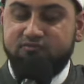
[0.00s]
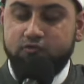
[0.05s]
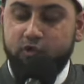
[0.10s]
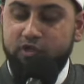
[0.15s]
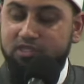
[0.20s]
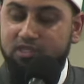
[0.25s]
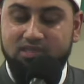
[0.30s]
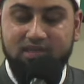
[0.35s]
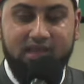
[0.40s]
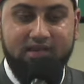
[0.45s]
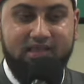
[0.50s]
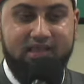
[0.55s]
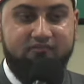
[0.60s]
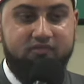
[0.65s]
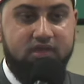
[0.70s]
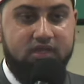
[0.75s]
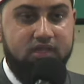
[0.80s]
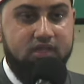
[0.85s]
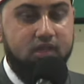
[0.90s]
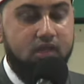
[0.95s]
So he did not have
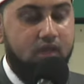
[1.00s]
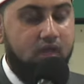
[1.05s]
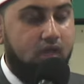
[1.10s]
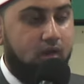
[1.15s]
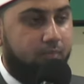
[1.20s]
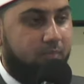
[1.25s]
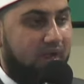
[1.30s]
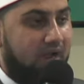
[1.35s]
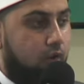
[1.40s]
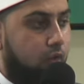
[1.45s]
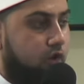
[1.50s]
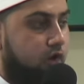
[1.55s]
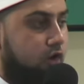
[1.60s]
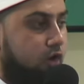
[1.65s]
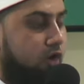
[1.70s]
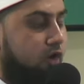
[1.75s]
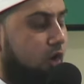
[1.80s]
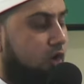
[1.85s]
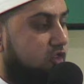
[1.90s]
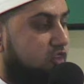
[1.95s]
any power
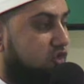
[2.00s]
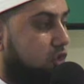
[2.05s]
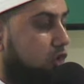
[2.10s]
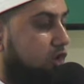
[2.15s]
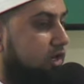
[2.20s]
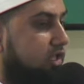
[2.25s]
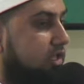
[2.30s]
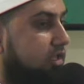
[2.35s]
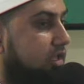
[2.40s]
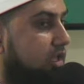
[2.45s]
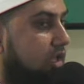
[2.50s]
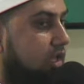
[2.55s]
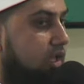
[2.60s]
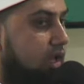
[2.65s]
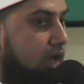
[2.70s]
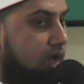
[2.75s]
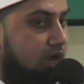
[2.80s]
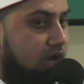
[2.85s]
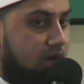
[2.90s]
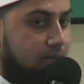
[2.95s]
or authority
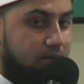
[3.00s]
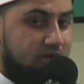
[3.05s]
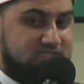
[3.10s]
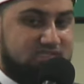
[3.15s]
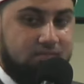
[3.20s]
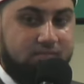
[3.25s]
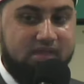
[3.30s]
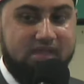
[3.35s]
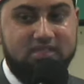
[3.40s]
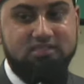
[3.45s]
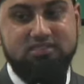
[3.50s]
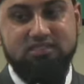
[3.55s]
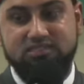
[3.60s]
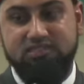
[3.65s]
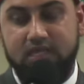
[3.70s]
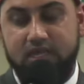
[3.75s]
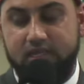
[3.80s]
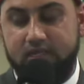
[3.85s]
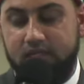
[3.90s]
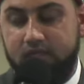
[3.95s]
uh, amongst the Meccan
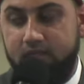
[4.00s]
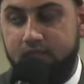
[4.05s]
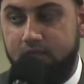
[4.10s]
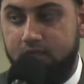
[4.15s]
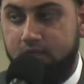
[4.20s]
society.